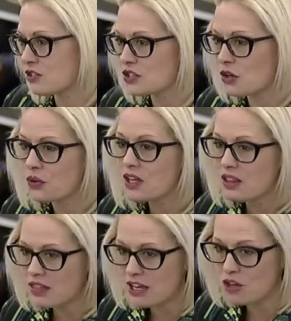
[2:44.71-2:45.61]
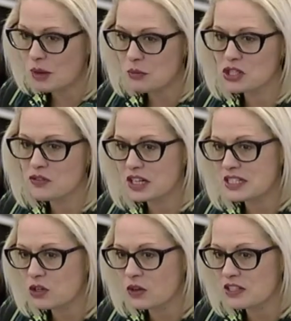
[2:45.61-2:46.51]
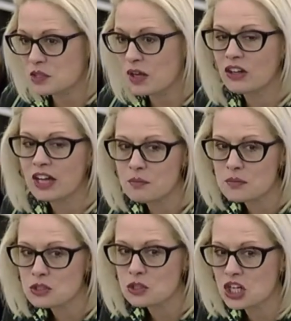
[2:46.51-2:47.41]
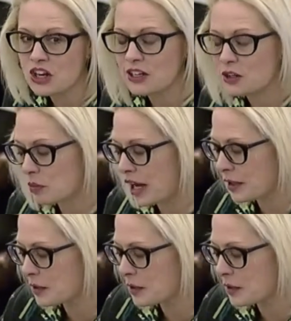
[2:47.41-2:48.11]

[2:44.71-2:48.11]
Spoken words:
So thank you, members, for considering this bill, and Mr. Chair, I yield back.